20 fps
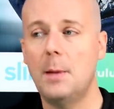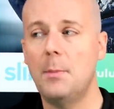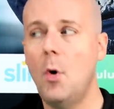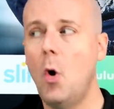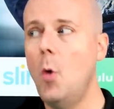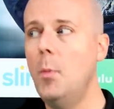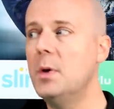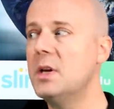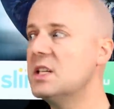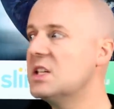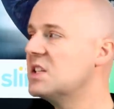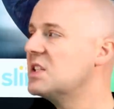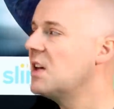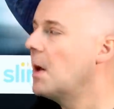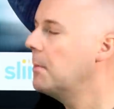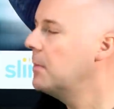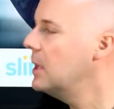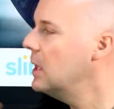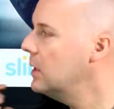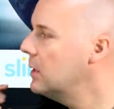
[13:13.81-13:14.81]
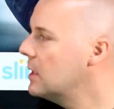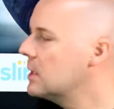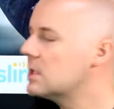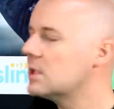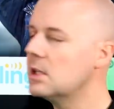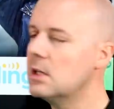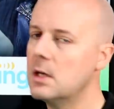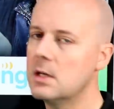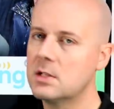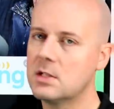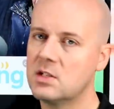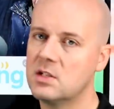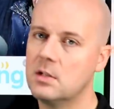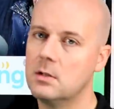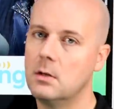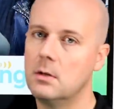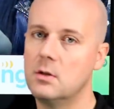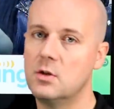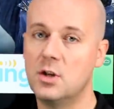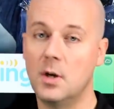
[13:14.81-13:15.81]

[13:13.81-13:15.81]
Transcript: I'm hoping something in this list